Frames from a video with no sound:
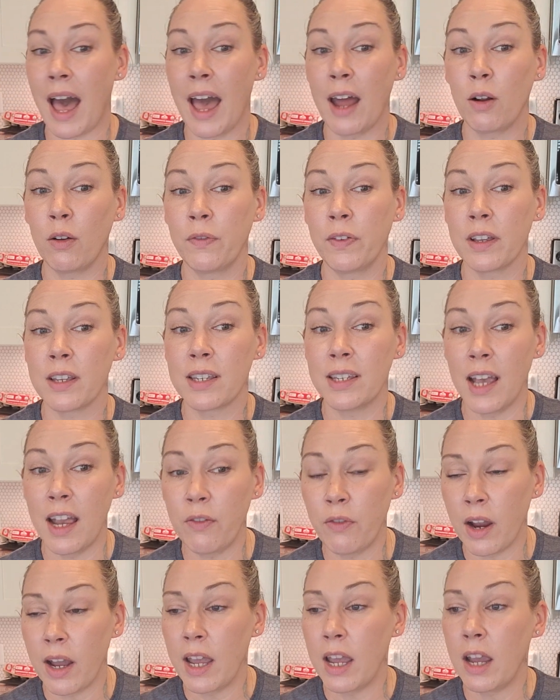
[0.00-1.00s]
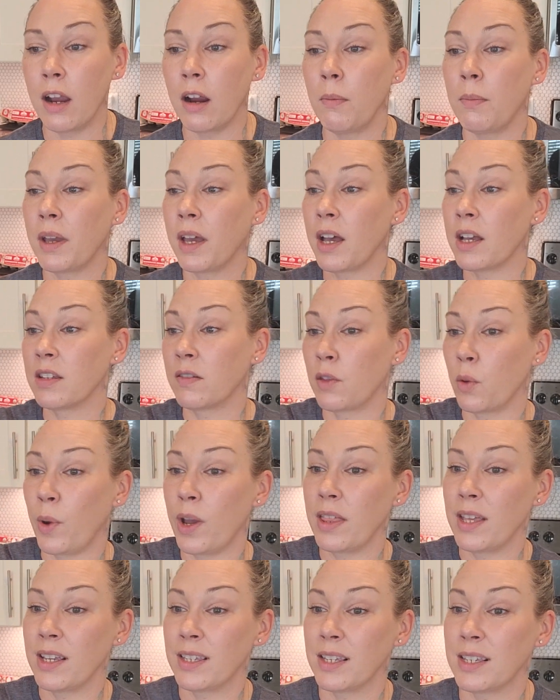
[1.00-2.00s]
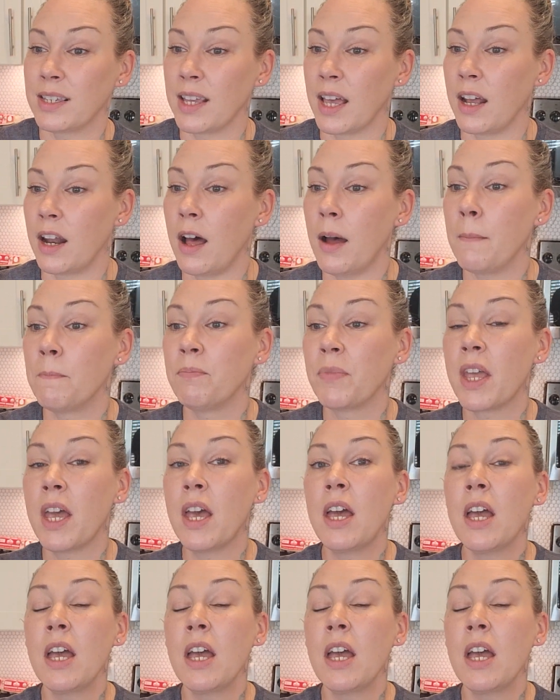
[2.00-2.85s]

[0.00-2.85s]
"I don't feel safe right here because of the way this is set up,"